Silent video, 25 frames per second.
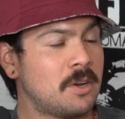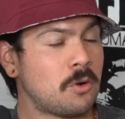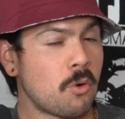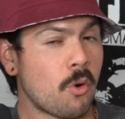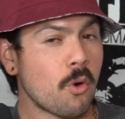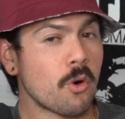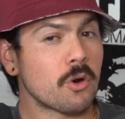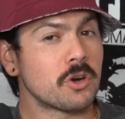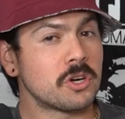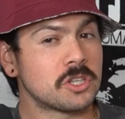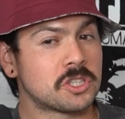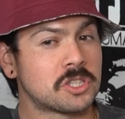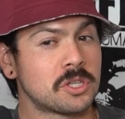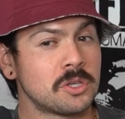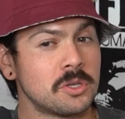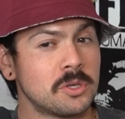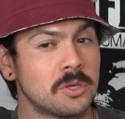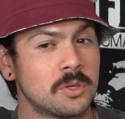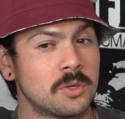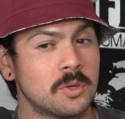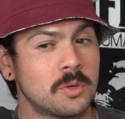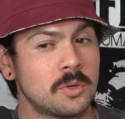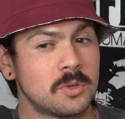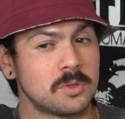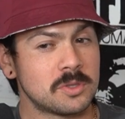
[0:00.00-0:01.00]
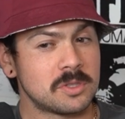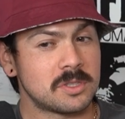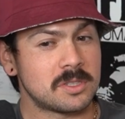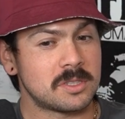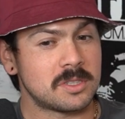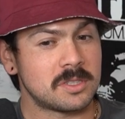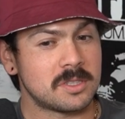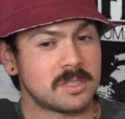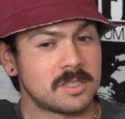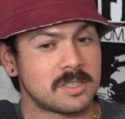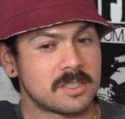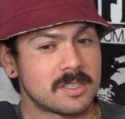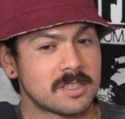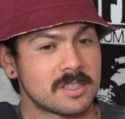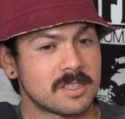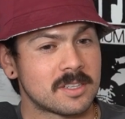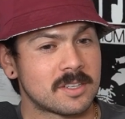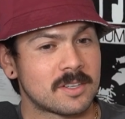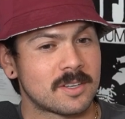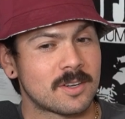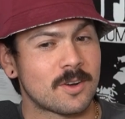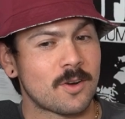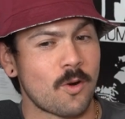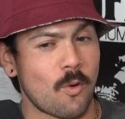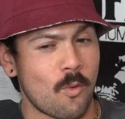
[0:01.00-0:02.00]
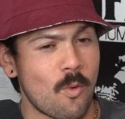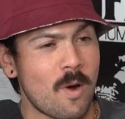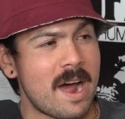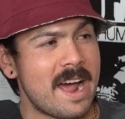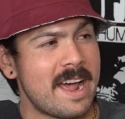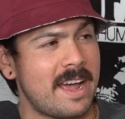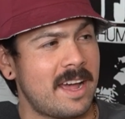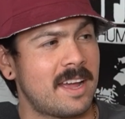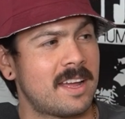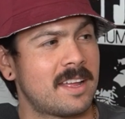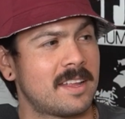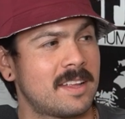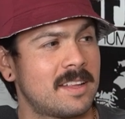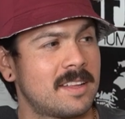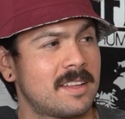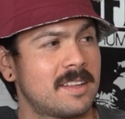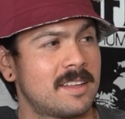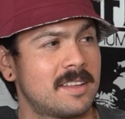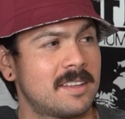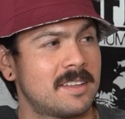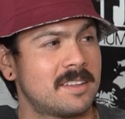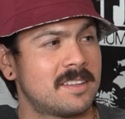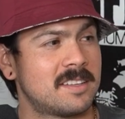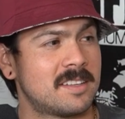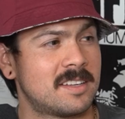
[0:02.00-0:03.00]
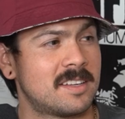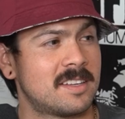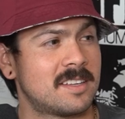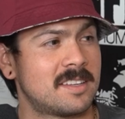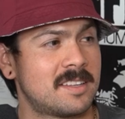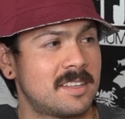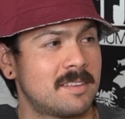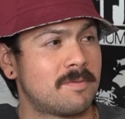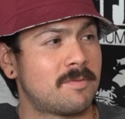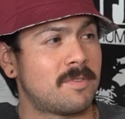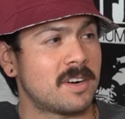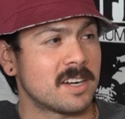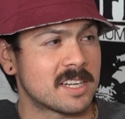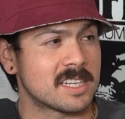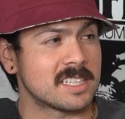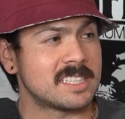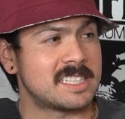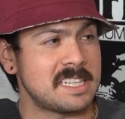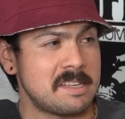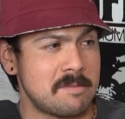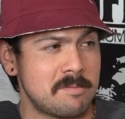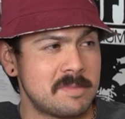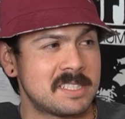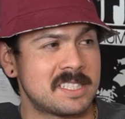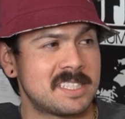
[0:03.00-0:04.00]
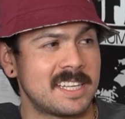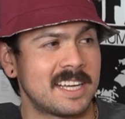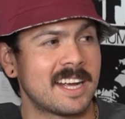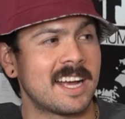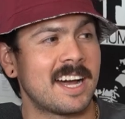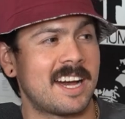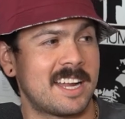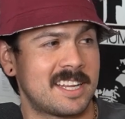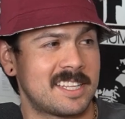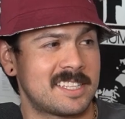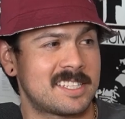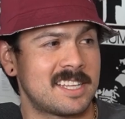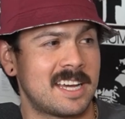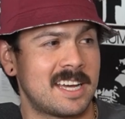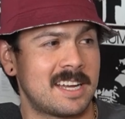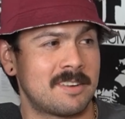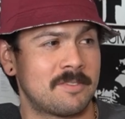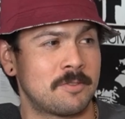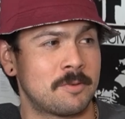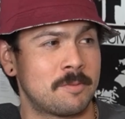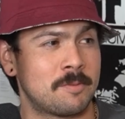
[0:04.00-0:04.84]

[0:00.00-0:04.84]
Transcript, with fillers: In order to quiet the fucking demons they got inside of